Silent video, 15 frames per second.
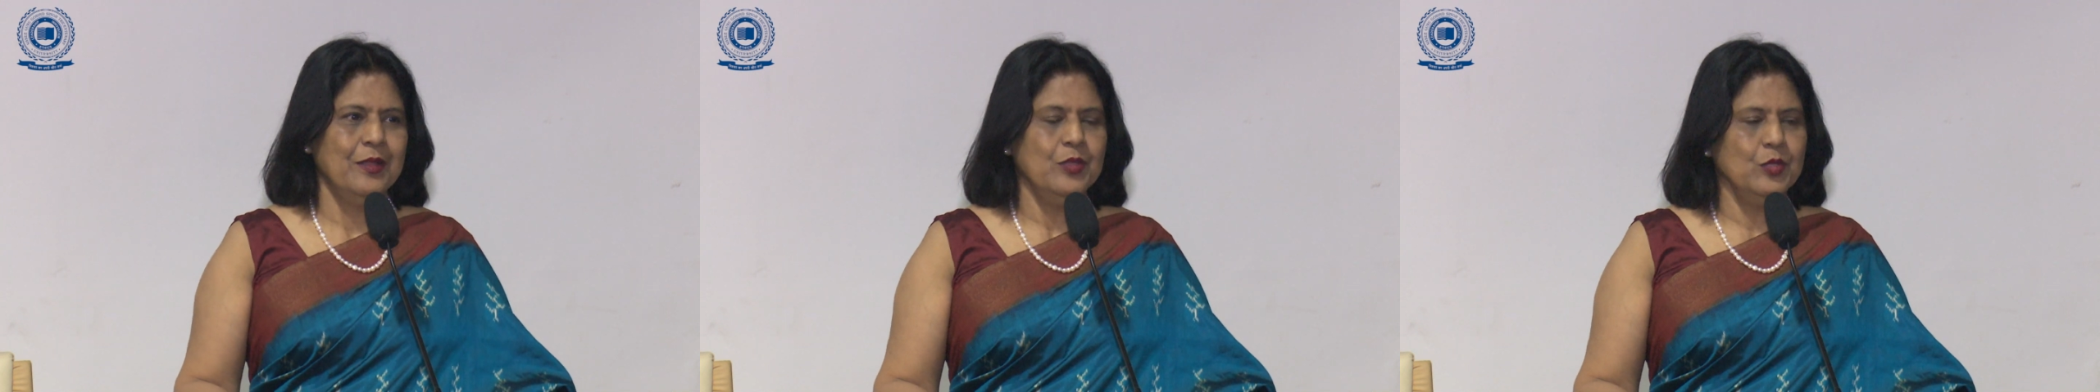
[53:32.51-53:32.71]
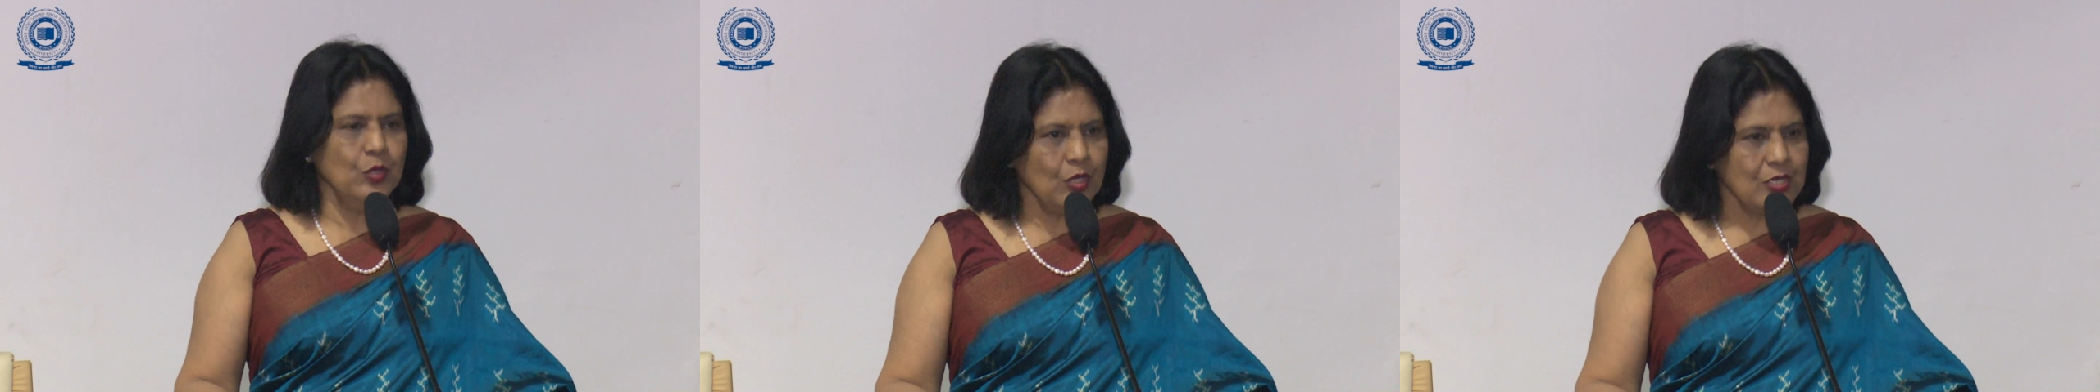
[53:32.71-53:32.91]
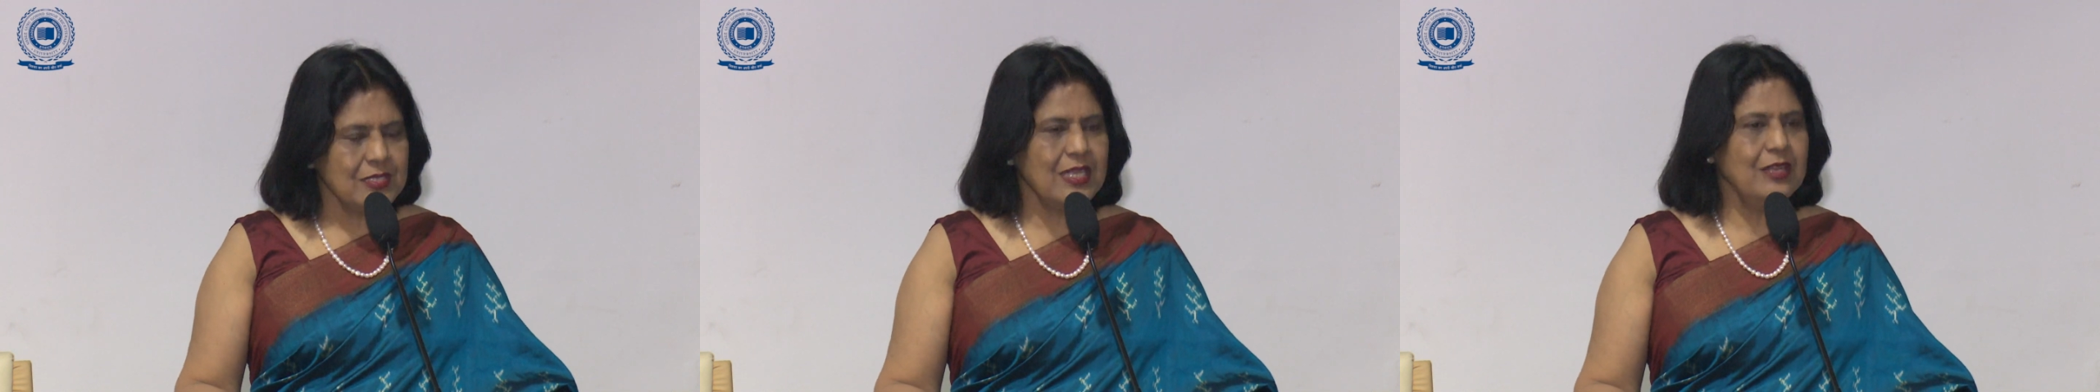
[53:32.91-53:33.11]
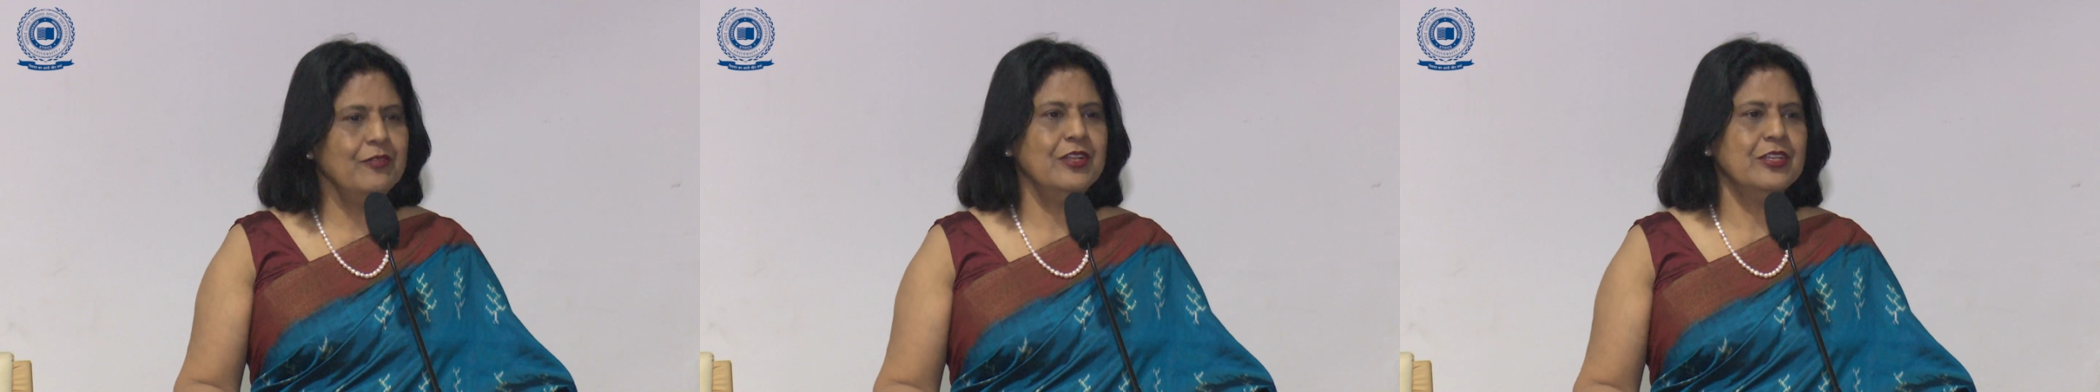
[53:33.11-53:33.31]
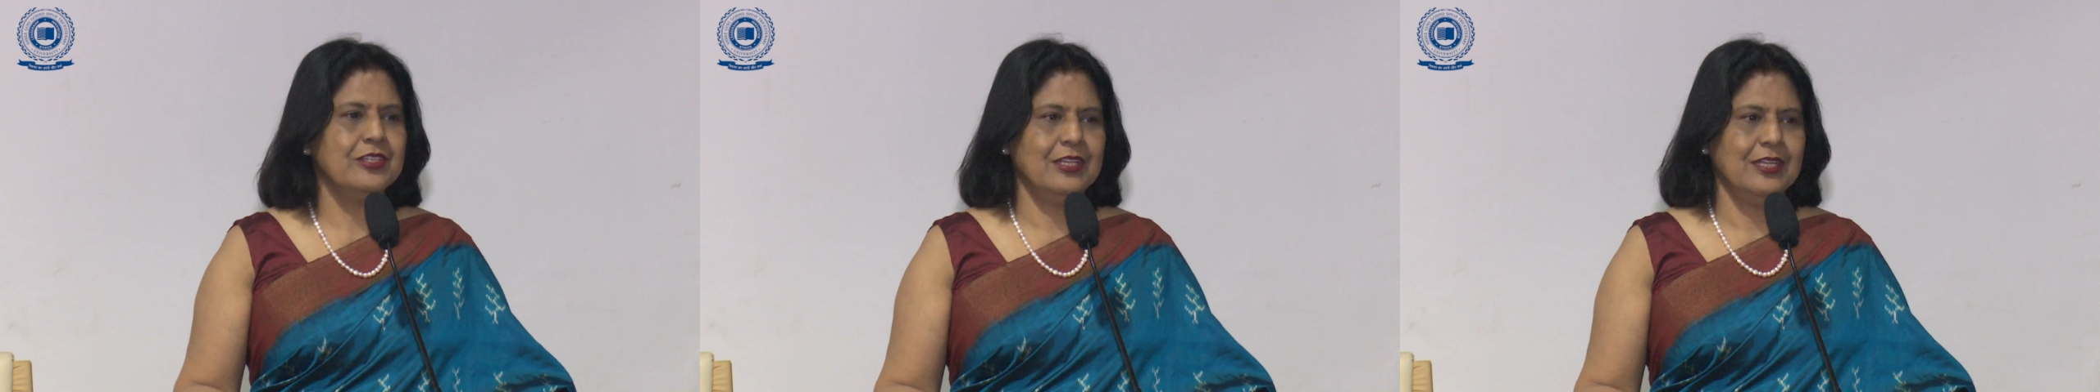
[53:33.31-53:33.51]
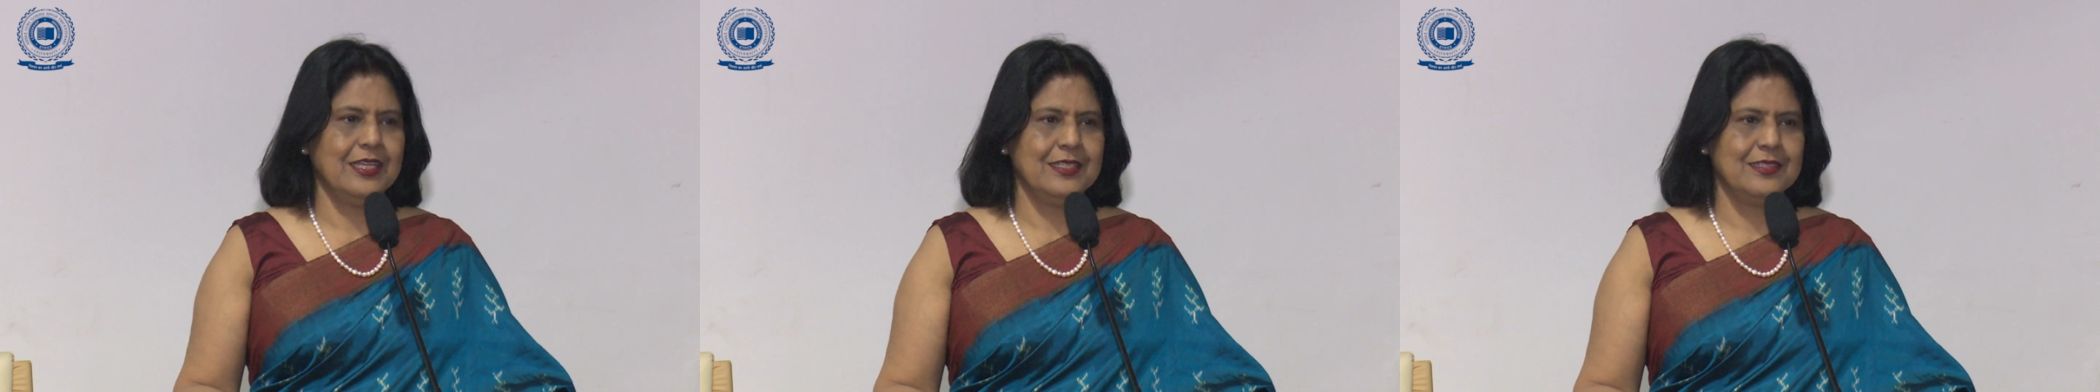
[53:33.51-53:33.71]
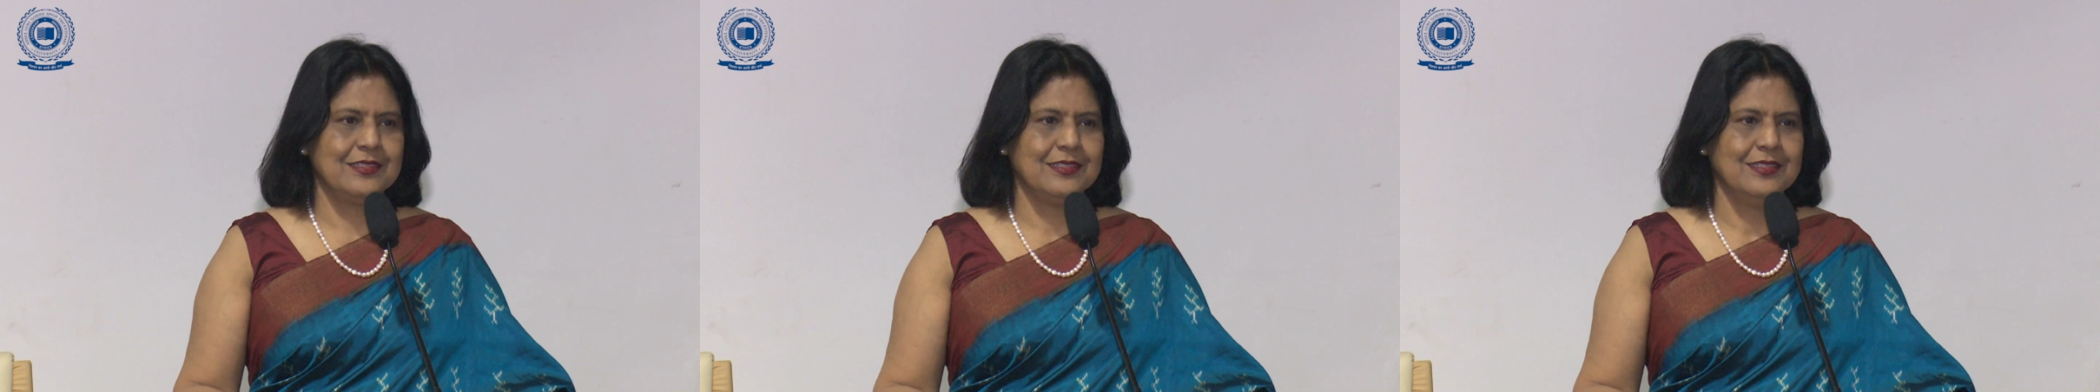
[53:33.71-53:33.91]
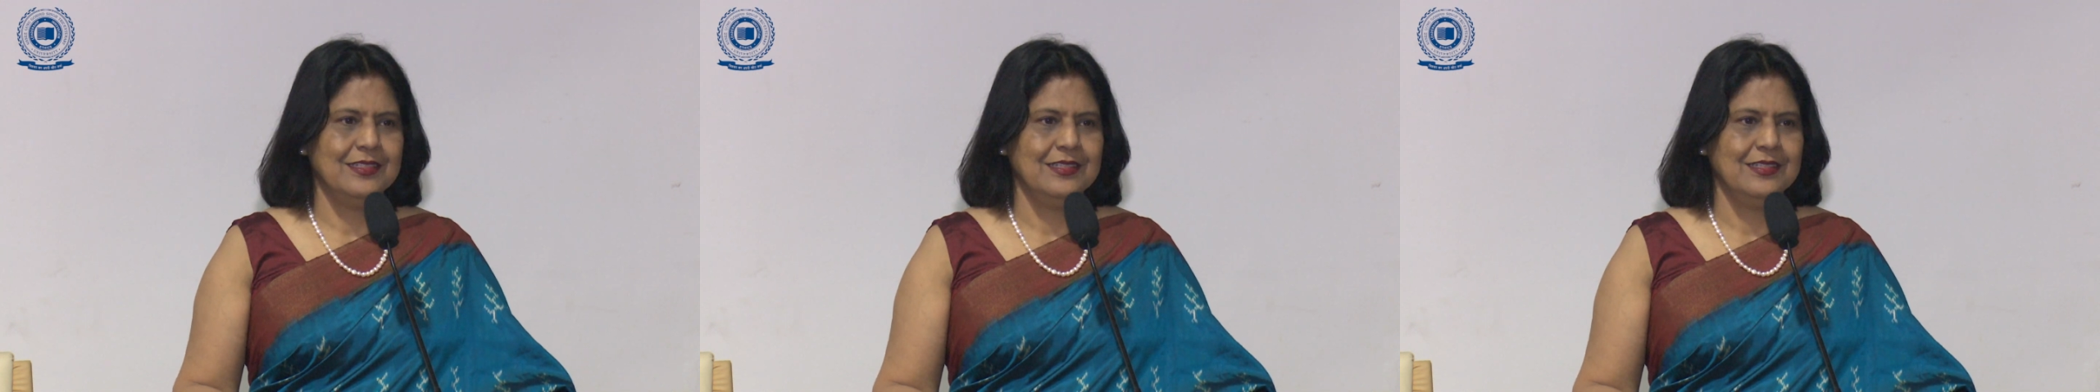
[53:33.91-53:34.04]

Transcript: You yourself will realize.